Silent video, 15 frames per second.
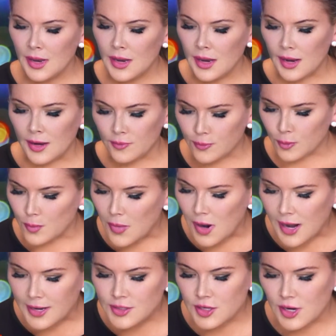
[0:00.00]
and for
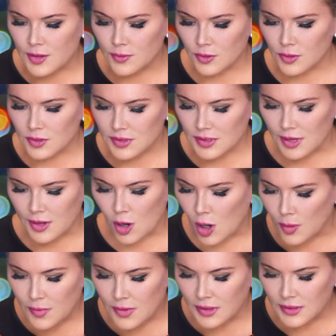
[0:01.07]
my generals and
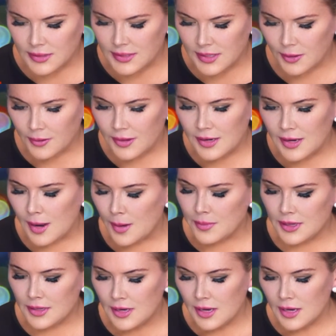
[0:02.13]
our military. I
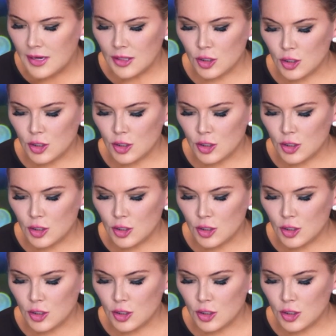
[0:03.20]
mean, you